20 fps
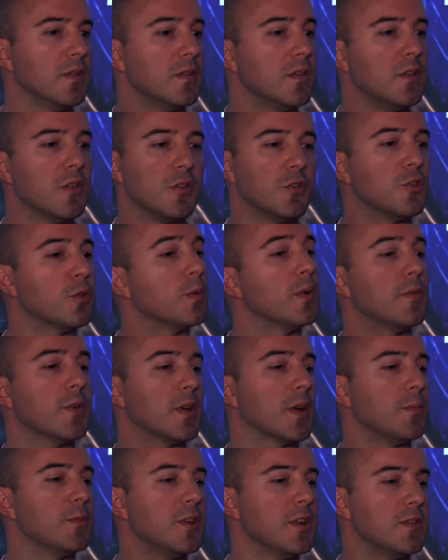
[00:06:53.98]
they're
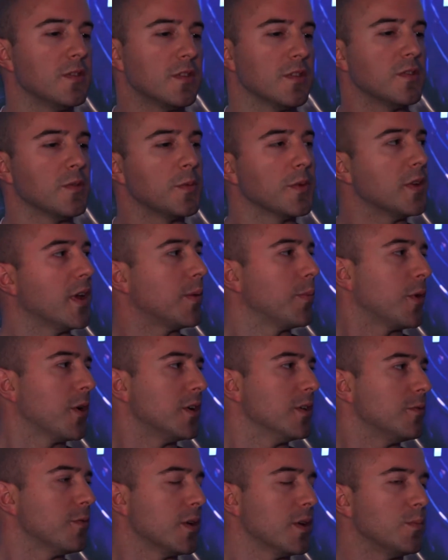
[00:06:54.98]
terrific updates because something like
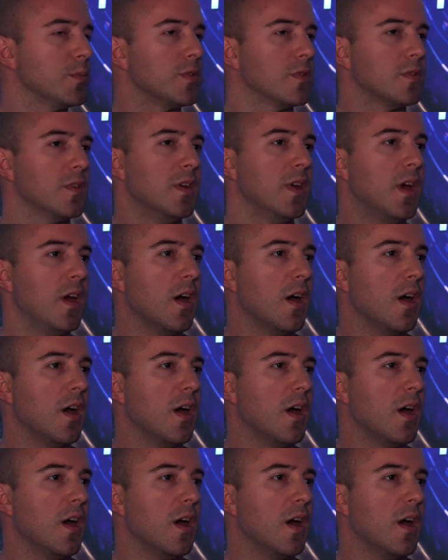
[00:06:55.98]
party frames,